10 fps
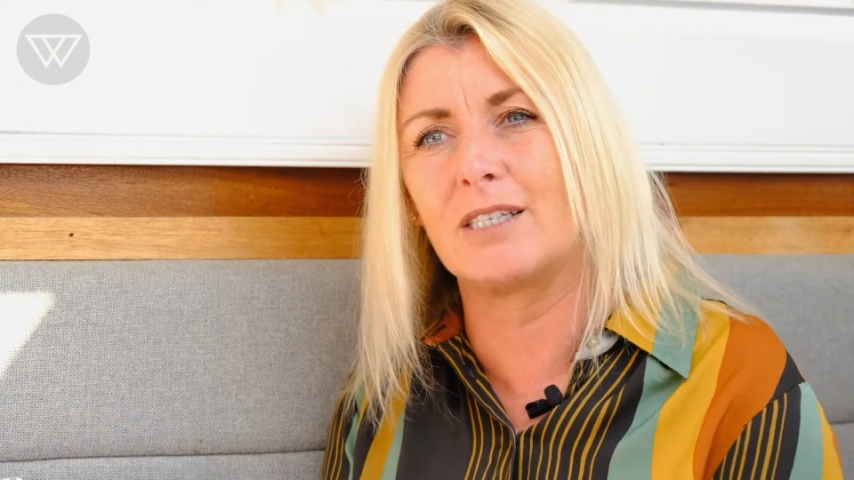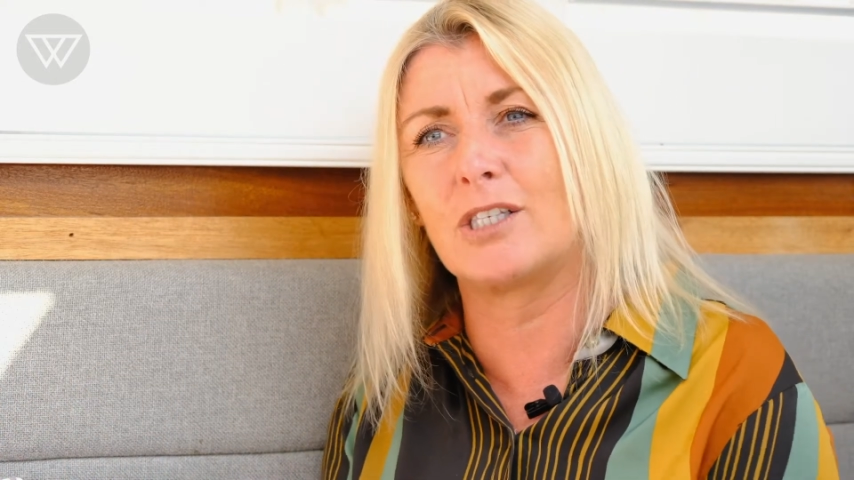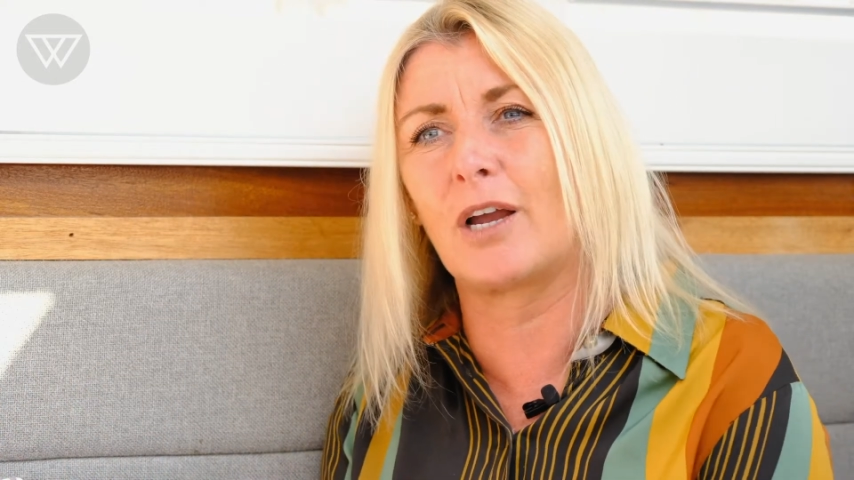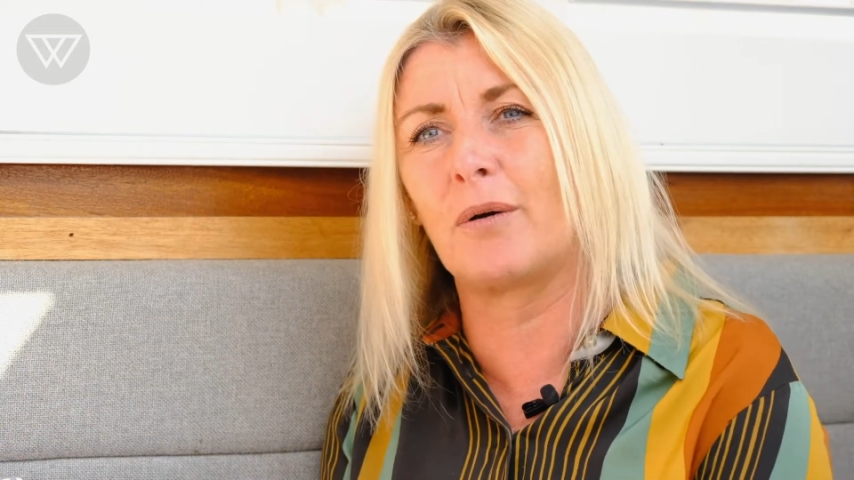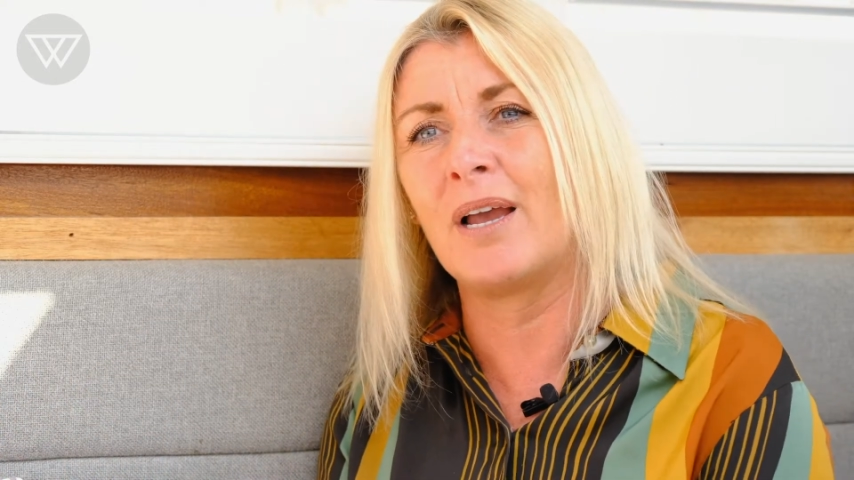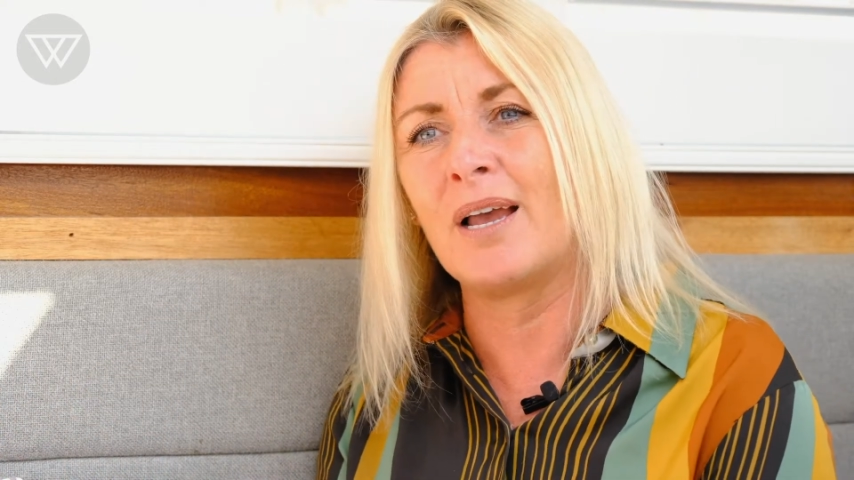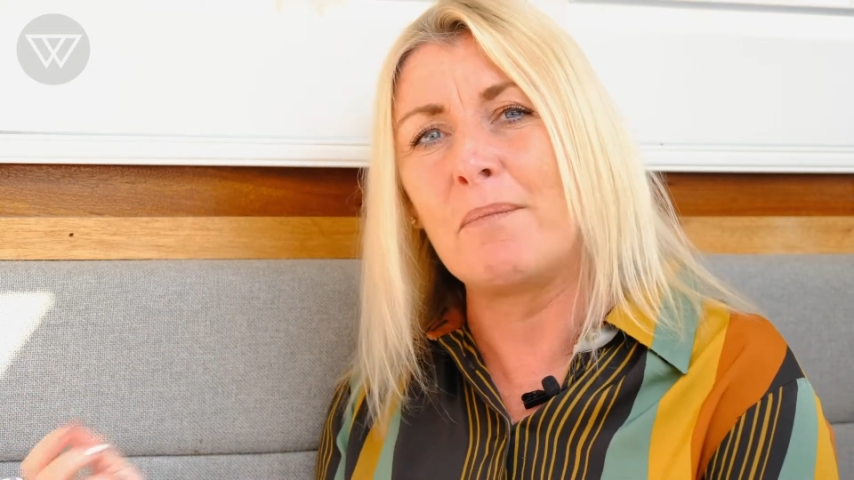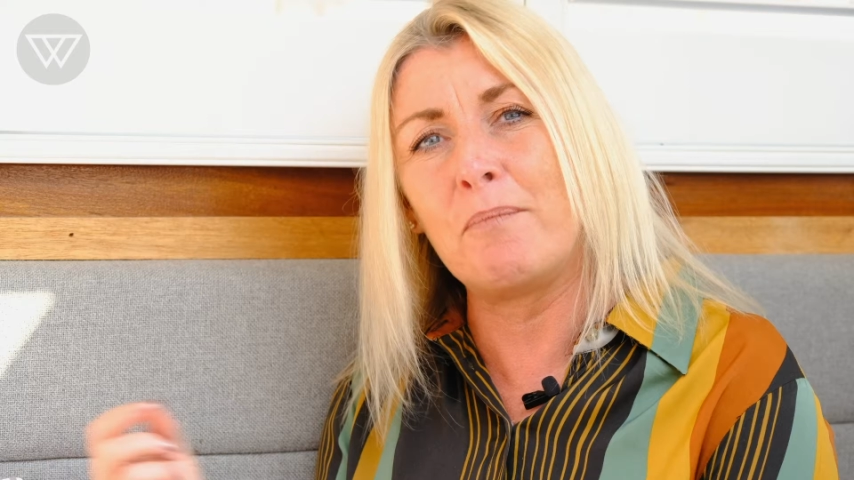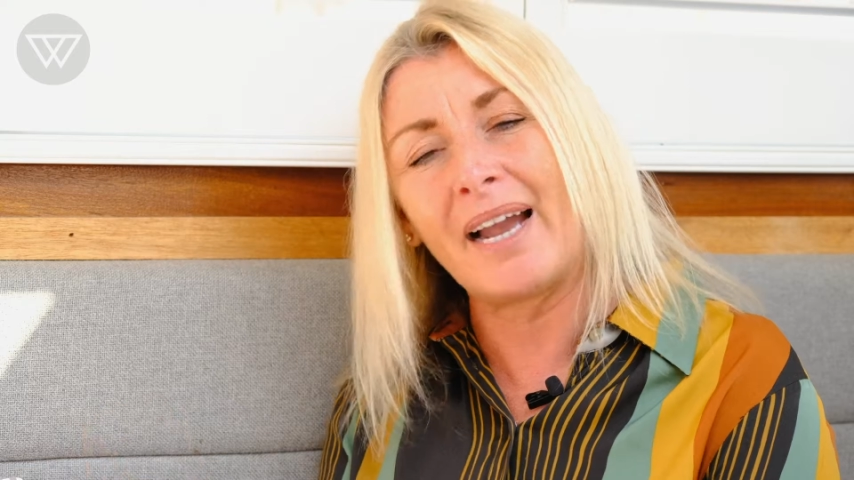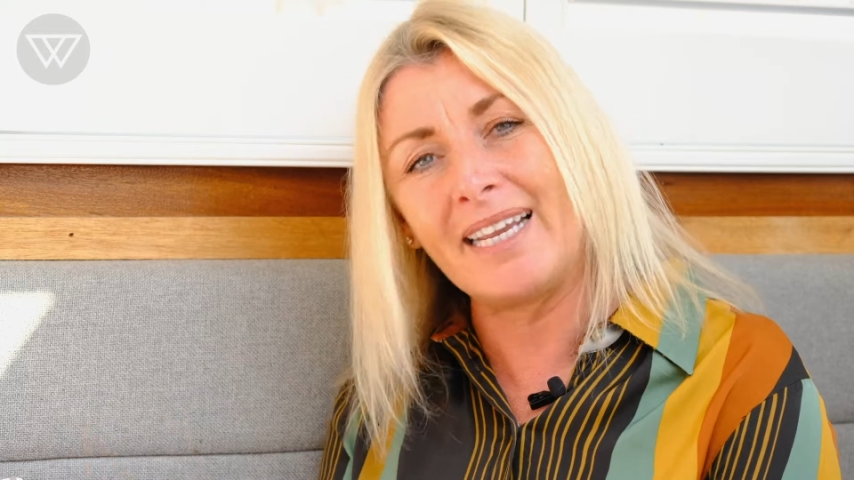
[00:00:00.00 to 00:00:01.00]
And so my